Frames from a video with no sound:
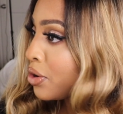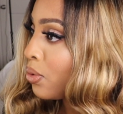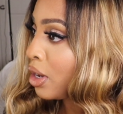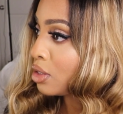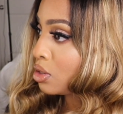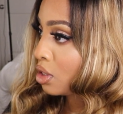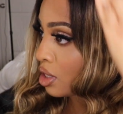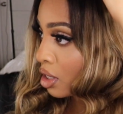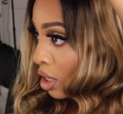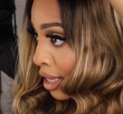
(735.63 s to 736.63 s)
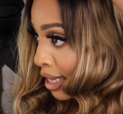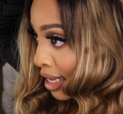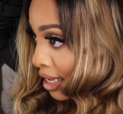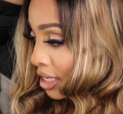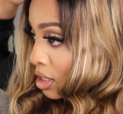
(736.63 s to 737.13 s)
well to the
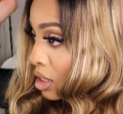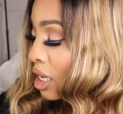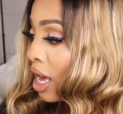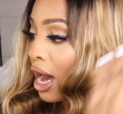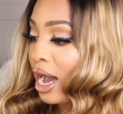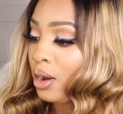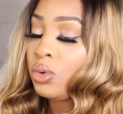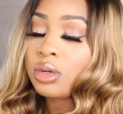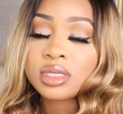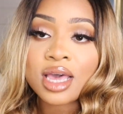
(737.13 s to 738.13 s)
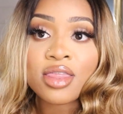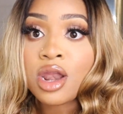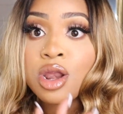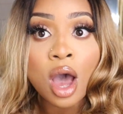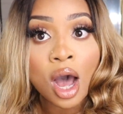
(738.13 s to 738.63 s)
heat. I will say the
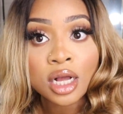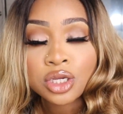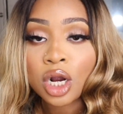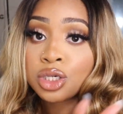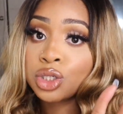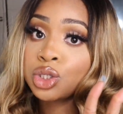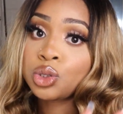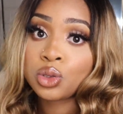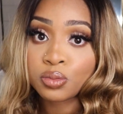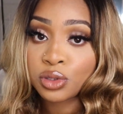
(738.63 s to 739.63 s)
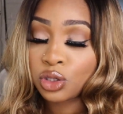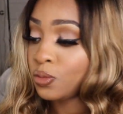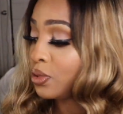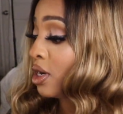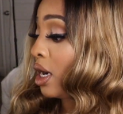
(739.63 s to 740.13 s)
knots are super
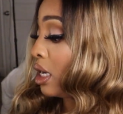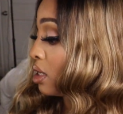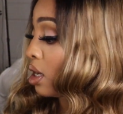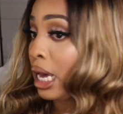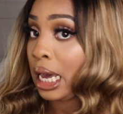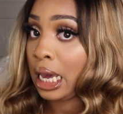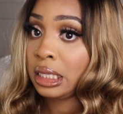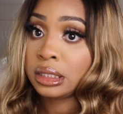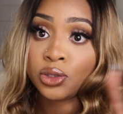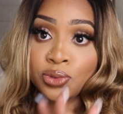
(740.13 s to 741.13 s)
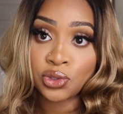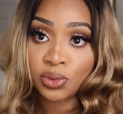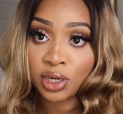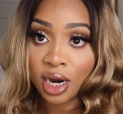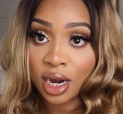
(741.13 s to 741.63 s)
dark. Okay,
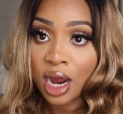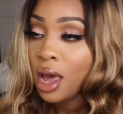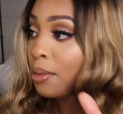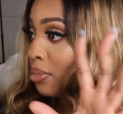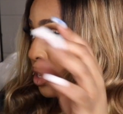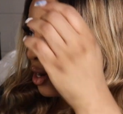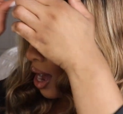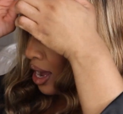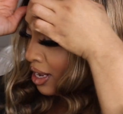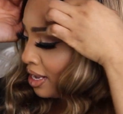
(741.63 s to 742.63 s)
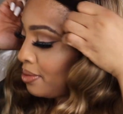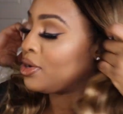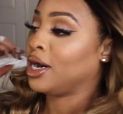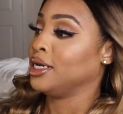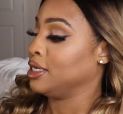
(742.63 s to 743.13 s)
super dark. But I am
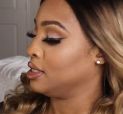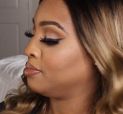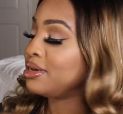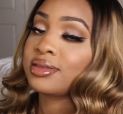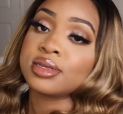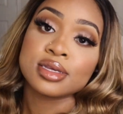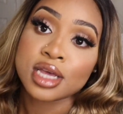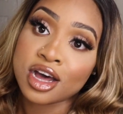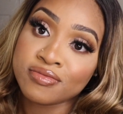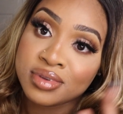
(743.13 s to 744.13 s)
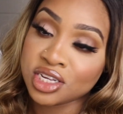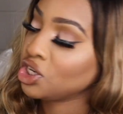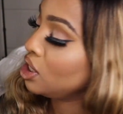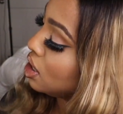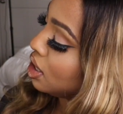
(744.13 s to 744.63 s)
not in the business of
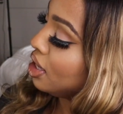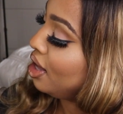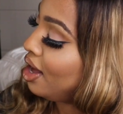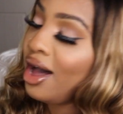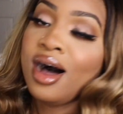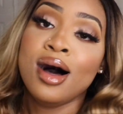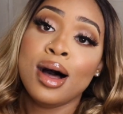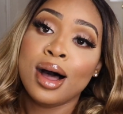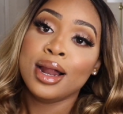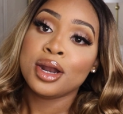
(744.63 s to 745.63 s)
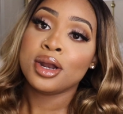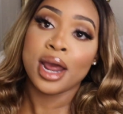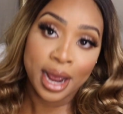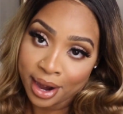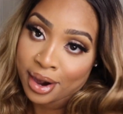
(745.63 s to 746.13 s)
bleaching
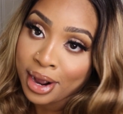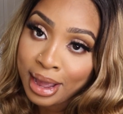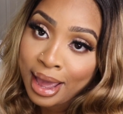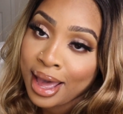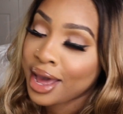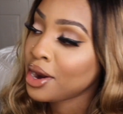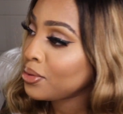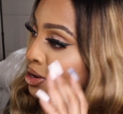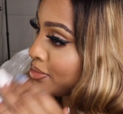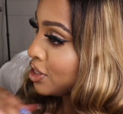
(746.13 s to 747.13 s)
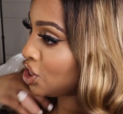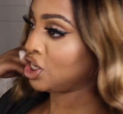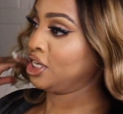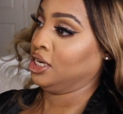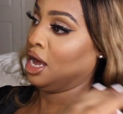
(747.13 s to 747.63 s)
hair. Okay, I didn't want to bleach
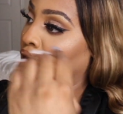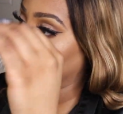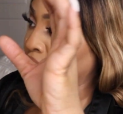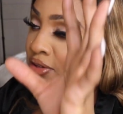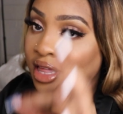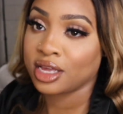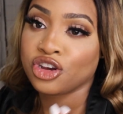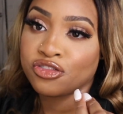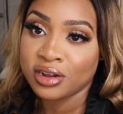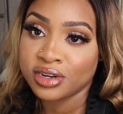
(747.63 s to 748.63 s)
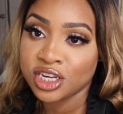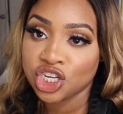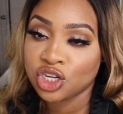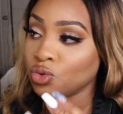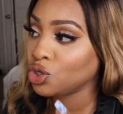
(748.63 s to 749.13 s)
it. I feel like your
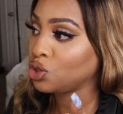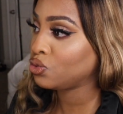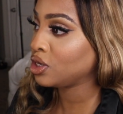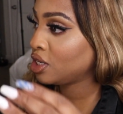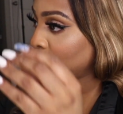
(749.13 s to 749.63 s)
foundation will do really